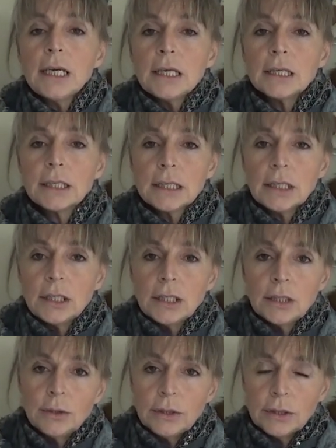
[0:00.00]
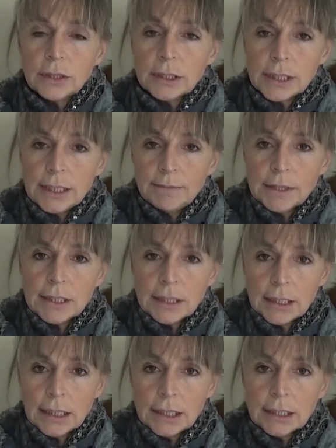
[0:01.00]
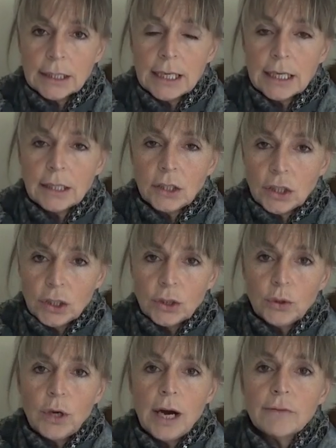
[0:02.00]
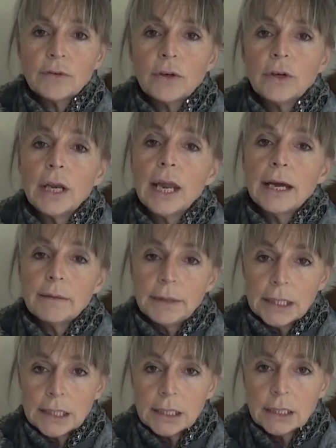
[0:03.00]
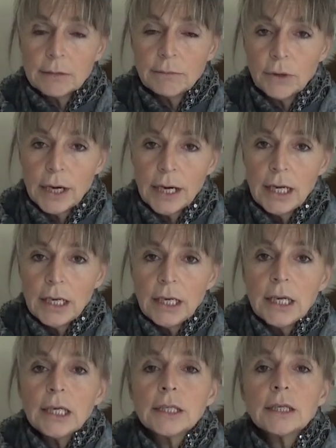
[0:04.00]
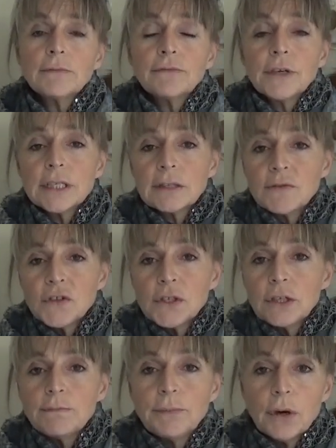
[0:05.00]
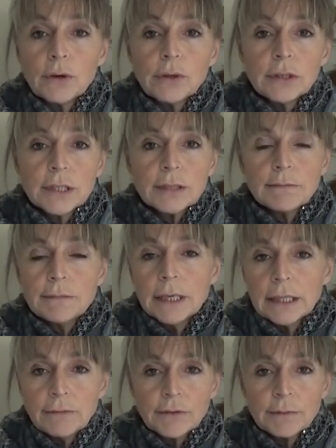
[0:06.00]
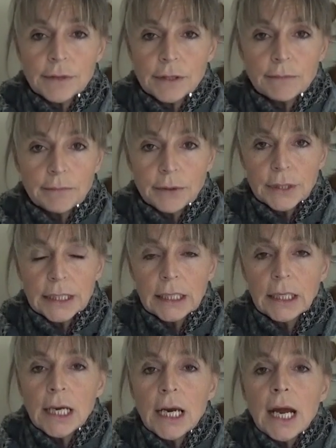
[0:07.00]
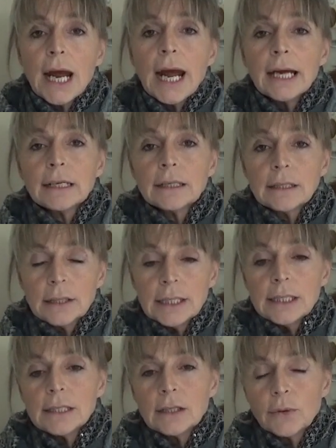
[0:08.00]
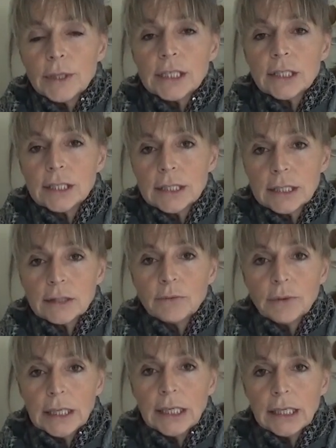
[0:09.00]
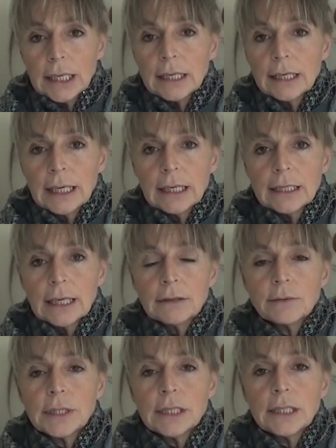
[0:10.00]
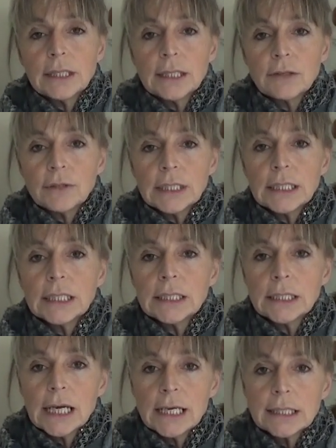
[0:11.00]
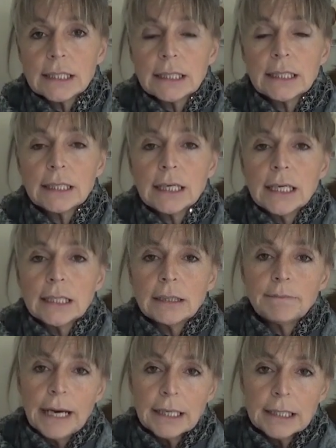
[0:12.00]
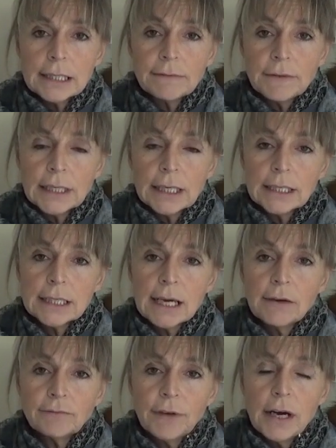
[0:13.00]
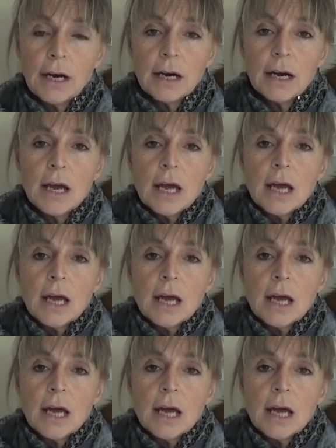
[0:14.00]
that you seem to think that you have got a liability somewhere, that first of all that you borrowed some money from somebody, and these are the questions that we then get down with the nitty-gritty to asking the banks if it gets that far.